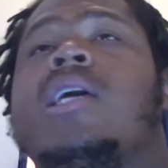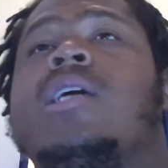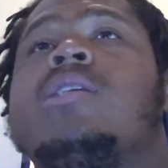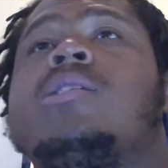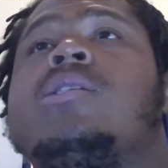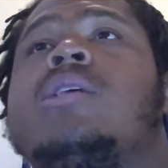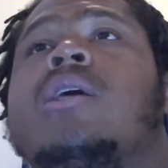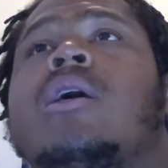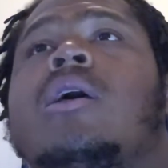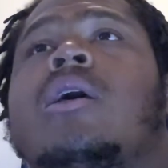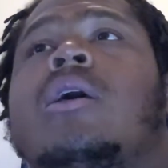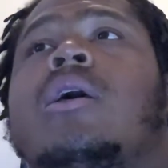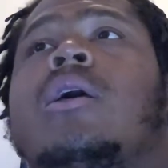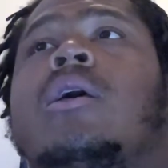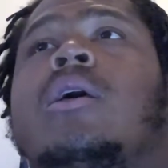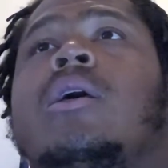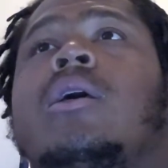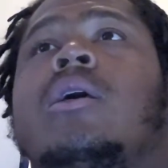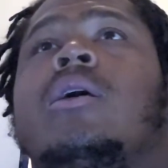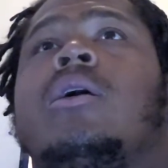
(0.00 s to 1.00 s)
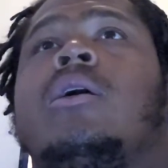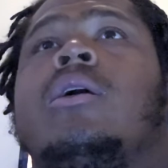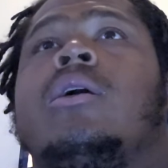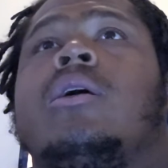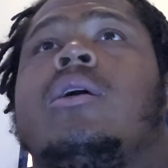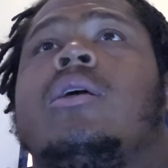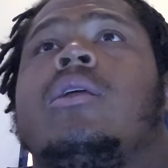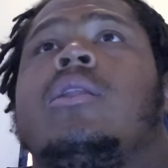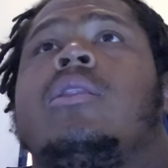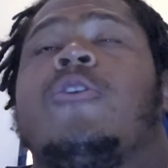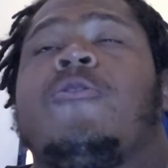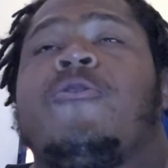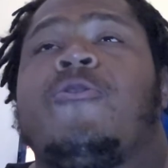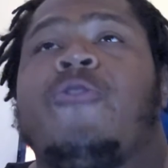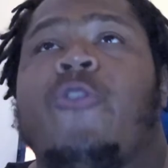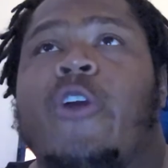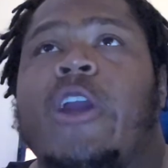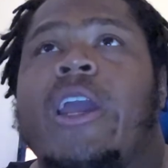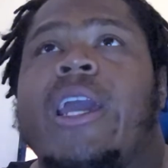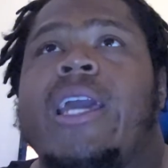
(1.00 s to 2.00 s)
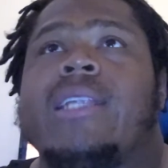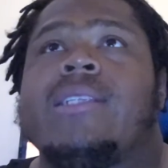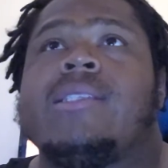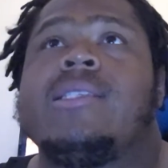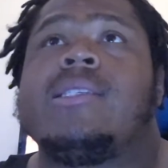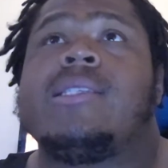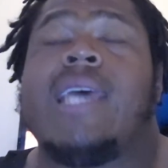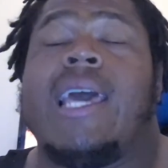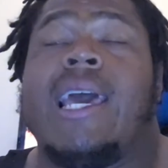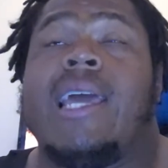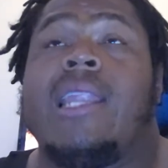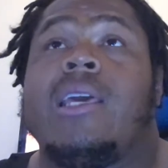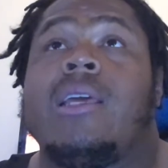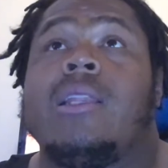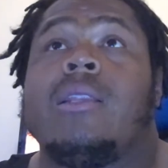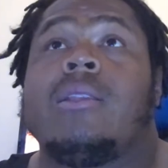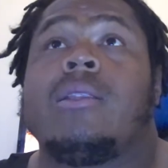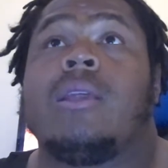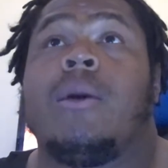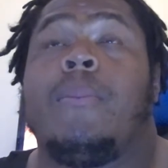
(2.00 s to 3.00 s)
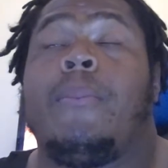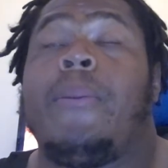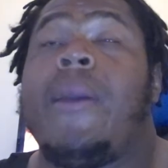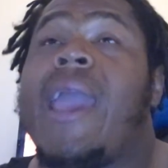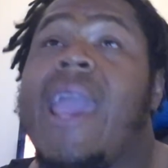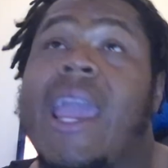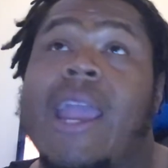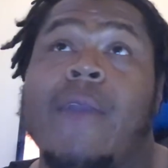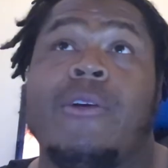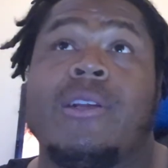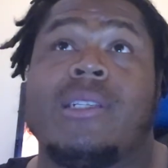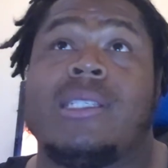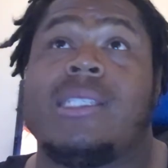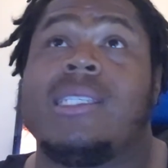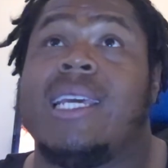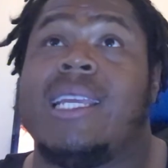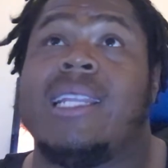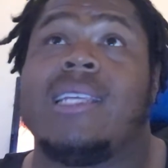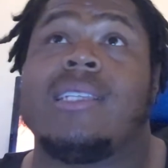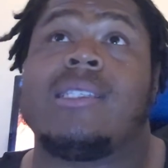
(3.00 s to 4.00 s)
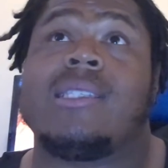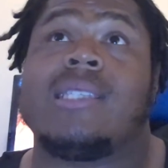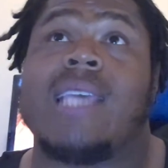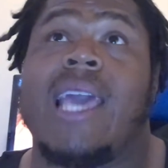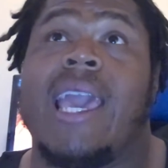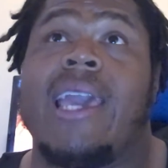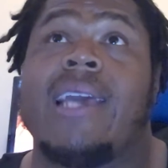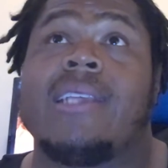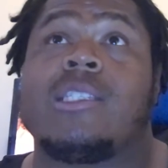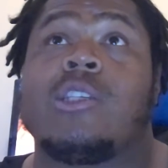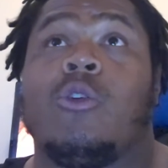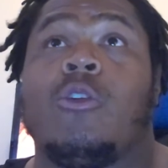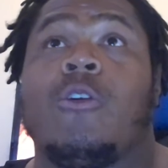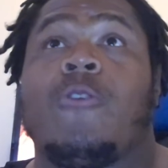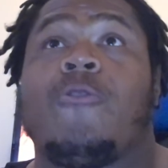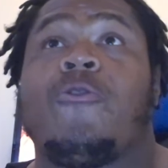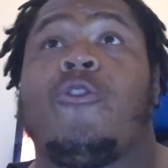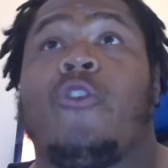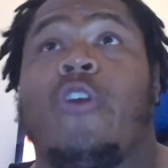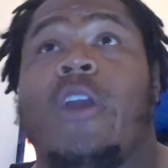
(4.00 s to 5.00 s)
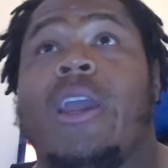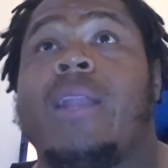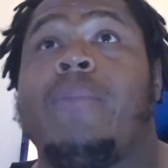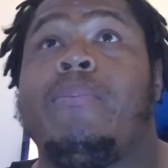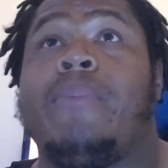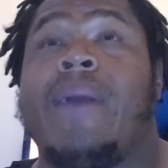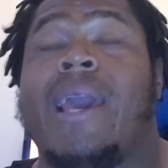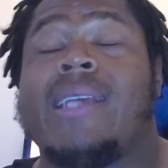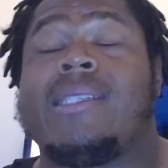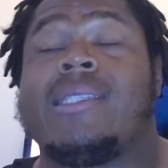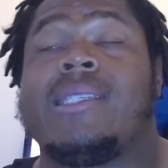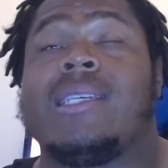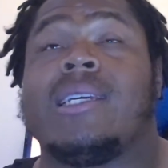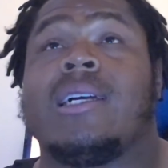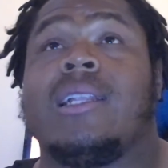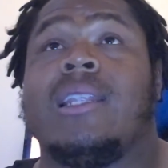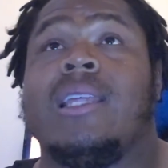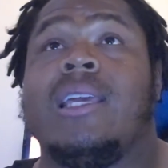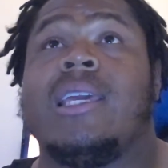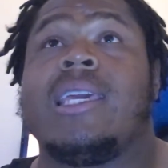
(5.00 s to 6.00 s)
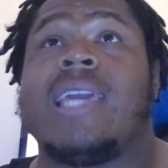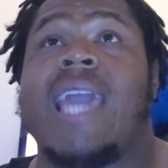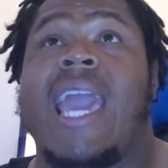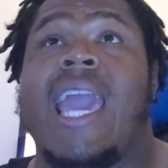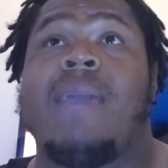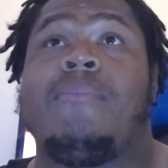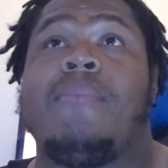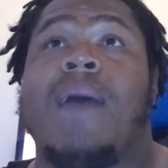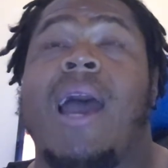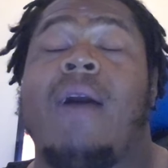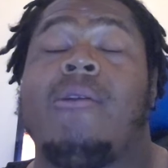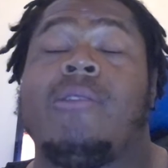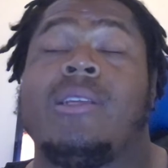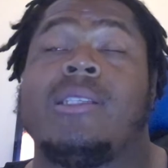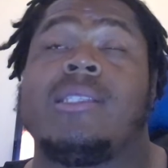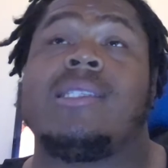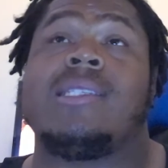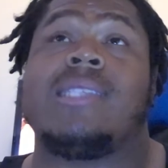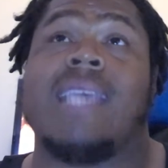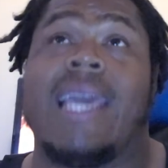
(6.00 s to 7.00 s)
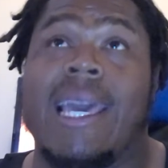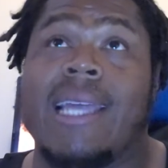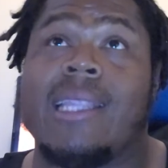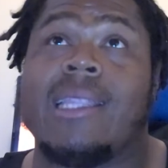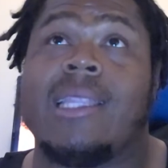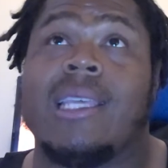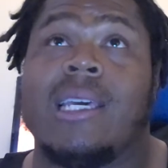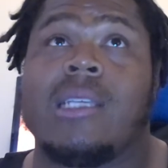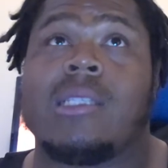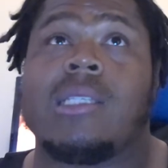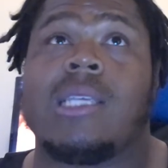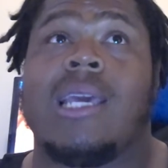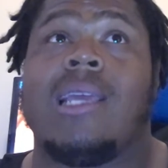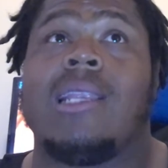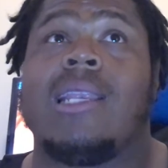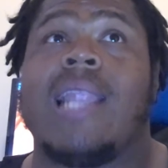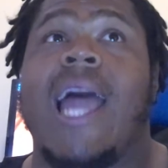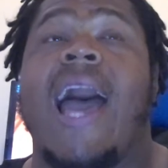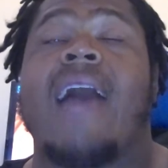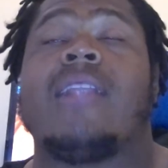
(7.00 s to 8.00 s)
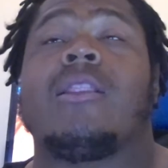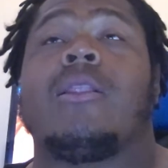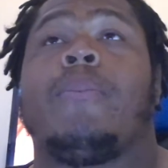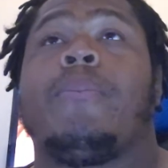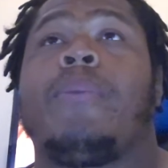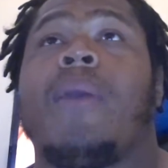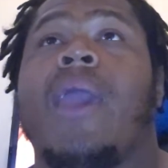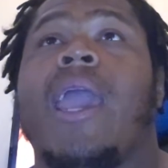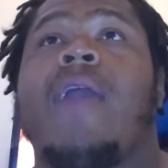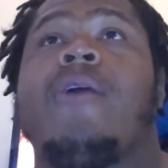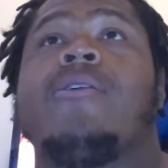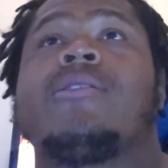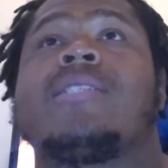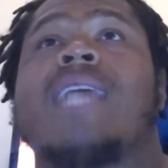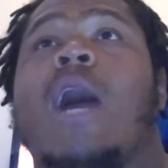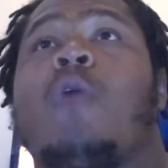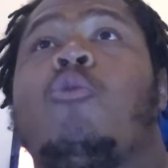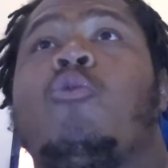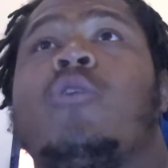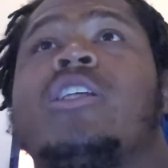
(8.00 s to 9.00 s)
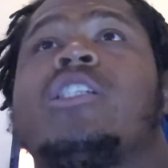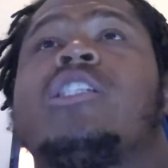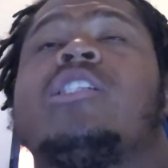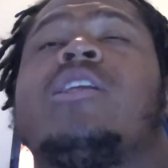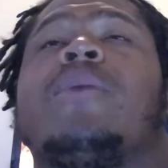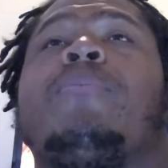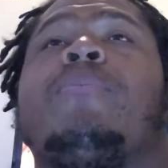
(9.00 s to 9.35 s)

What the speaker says: is, the friend said it, the parents didn't say it, so the friend basically came out and said this and not the parents. I wish the